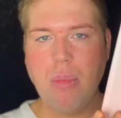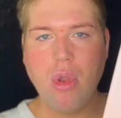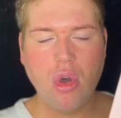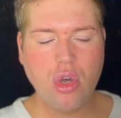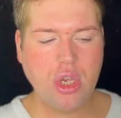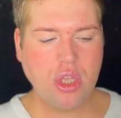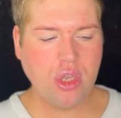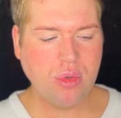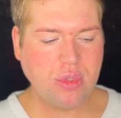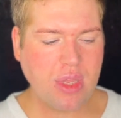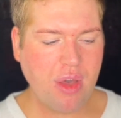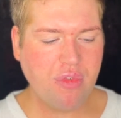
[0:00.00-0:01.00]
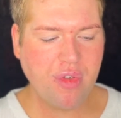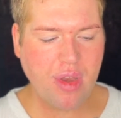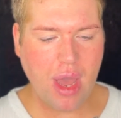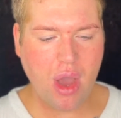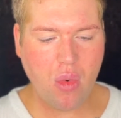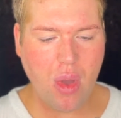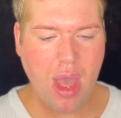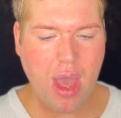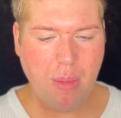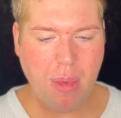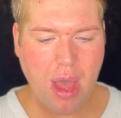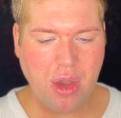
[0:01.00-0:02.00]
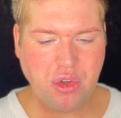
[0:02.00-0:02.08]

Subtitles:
not going to use that for now. I